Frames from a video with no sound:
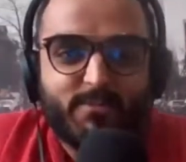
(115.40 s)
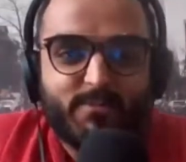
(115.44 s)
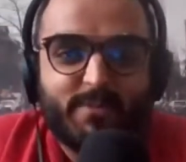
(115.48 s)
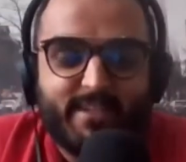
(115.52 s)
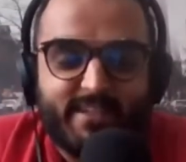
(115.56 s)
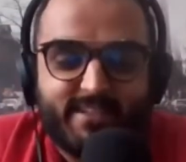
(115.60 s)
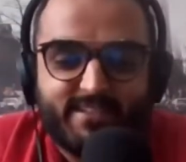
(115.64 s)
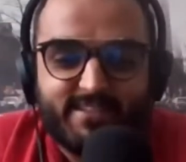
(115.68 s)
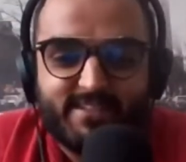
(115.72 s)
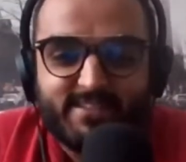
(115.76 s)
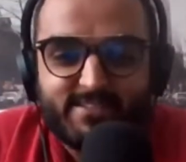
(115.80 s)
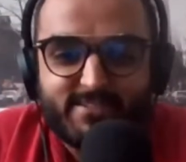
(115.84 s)
to
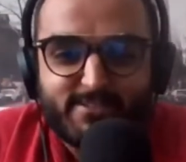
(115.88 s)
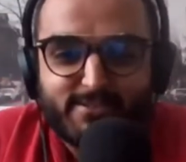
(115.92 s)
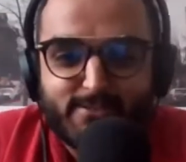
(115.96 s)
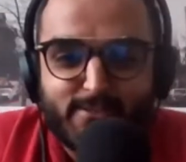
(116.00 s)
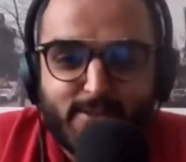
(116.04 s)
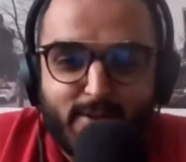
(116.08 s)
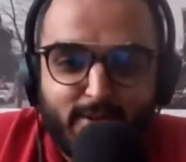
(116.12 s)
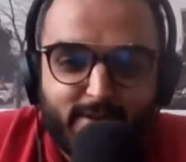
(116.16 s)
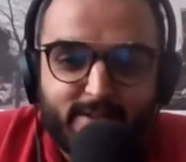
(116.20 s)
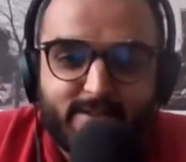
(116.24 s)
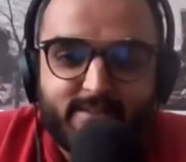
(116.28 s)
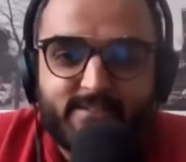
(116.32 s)
be. This is
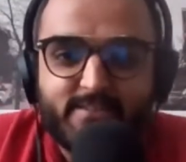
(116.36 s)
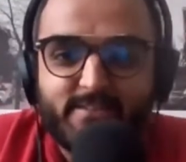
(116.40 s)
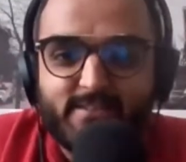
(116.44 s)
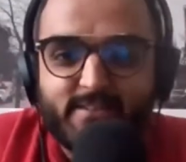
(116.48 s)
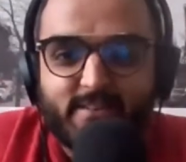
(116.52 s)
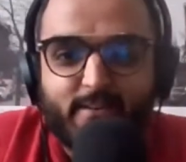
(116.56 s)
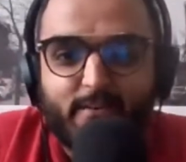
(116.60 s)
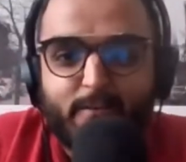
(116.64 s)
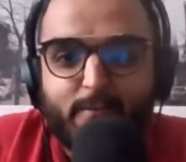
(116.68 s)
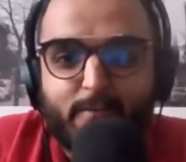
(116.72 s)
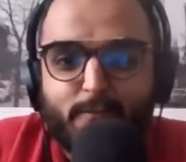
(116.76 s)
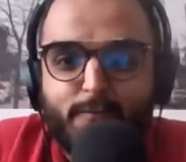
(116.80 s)
not
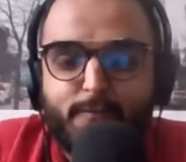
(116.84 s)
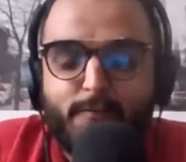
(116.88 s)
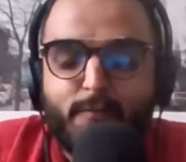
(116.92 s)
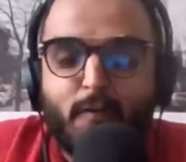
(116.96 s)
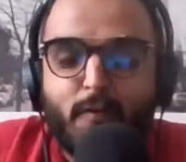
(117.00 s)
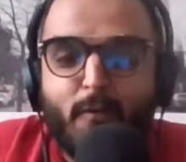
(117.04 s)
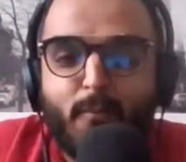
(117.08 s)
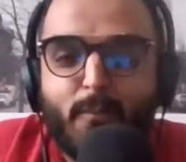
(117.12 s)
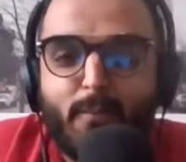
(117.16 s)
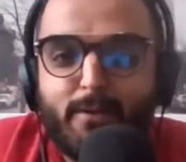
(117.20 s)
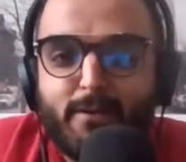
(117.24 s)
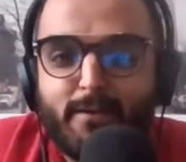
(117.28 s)
a
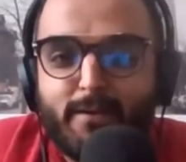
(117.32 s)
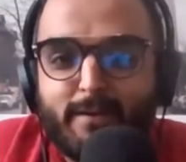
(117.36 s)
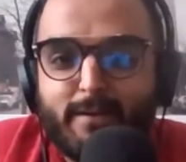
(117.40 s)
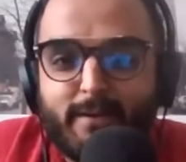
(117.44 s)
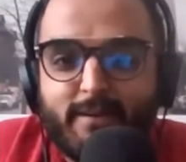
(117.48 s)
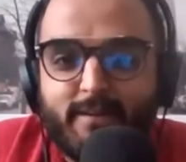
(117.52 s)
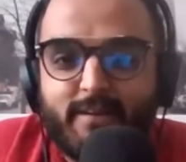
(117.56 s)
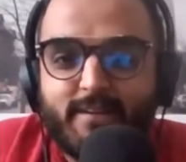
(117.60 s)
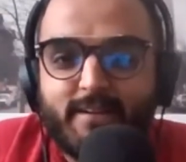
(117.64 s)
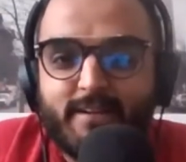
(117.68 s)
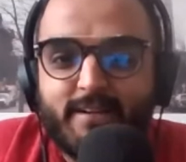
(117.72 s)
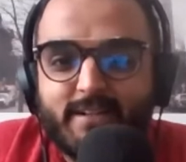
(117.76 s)

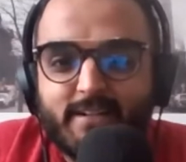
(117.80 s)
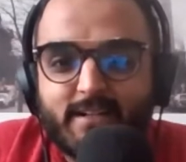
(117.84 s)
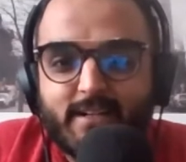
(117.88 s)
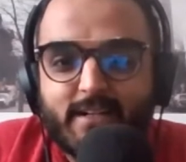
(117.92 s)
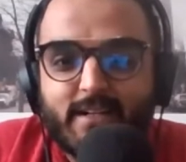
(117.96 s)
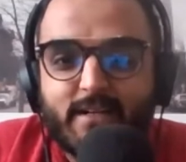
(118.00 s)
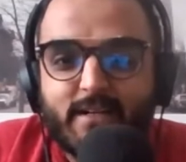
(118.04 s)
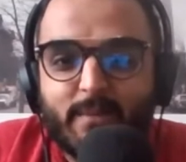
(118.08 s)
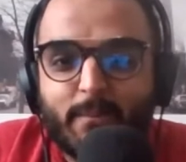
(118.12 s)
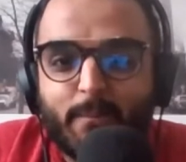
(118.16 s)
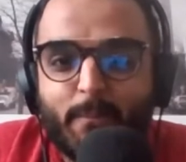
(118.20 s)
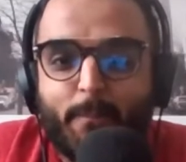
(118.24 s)
formal
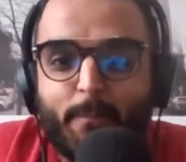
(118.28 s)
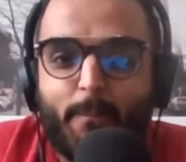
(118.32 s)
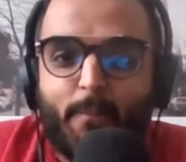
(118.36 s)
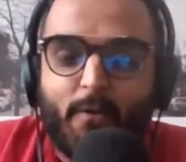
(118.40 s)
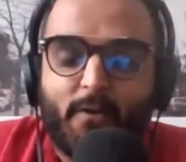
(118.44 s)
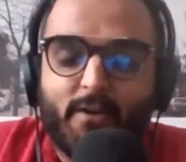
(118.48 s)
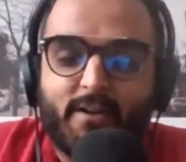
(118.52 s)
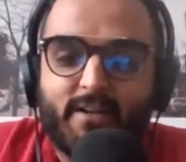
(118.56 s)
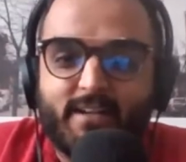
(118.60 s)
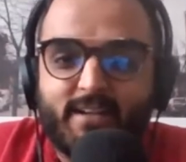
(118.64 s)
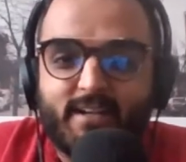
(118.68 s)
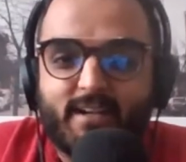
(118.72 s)

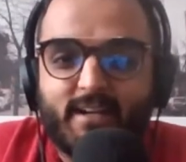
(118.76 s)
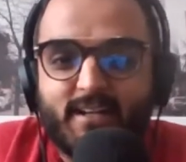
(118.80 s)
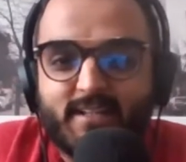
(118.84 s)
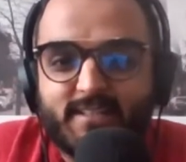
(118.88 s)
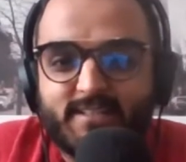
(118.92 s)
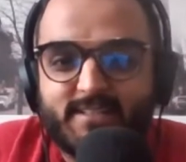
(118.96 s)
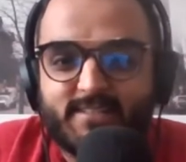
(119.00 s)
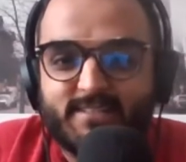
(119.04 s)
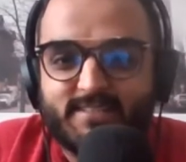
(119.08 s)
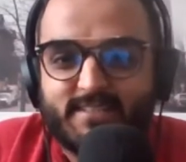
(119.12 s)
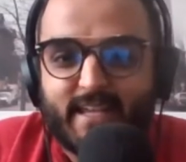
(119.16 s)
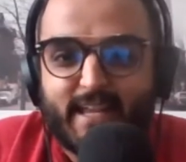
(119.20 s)

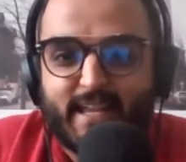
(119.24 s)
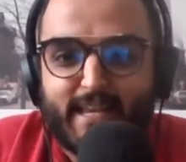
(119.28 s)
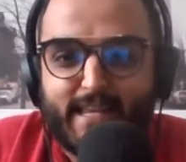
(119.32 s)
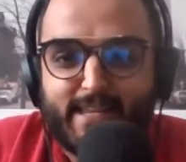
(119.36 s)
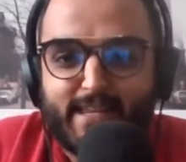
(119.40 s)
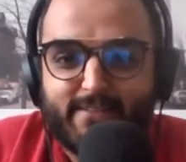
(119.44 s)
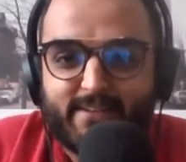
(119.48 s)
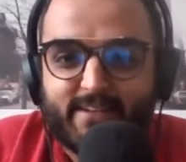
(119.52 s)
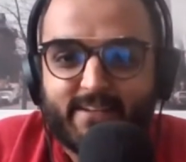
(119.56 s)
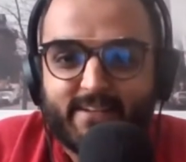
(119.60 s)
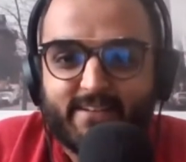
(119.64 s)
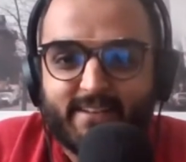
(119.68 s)
podcast
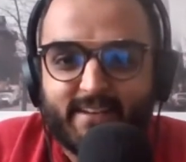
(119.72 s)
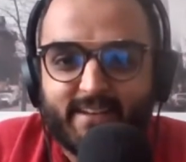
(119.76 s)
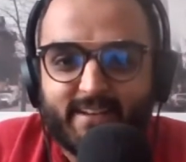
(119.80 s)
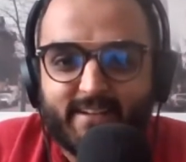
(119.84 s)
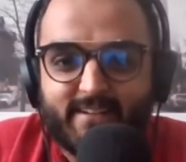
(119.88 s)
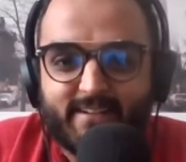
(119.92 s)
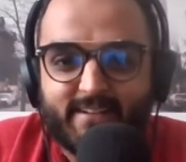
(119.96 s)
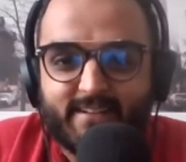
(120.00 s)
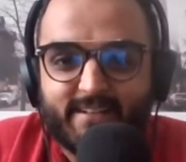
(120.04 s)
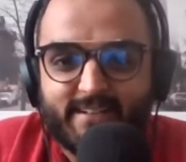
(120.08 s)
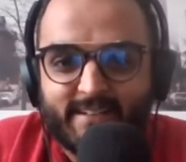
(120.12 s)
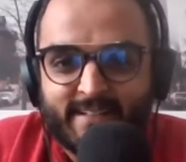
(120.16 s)
anyway.
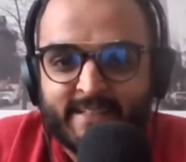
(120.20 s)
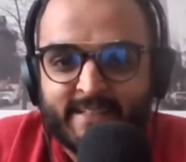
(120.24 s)
Like,